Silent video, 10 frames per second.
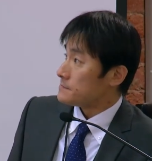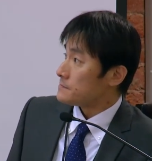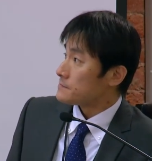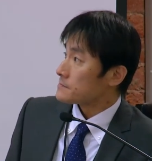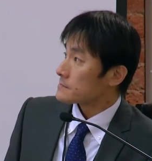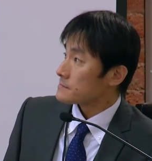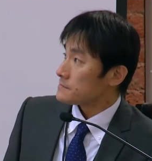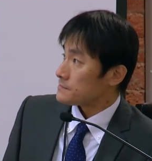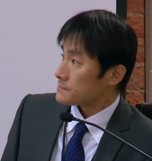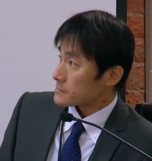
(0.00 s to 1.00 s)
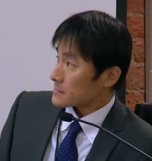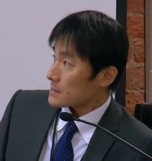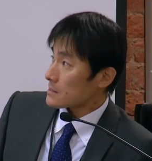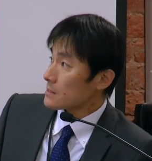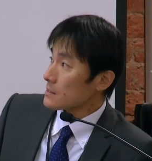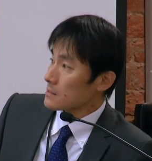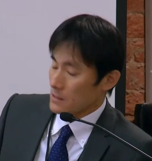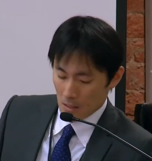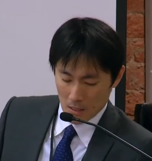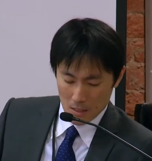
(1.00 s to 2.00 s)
(no one is talking)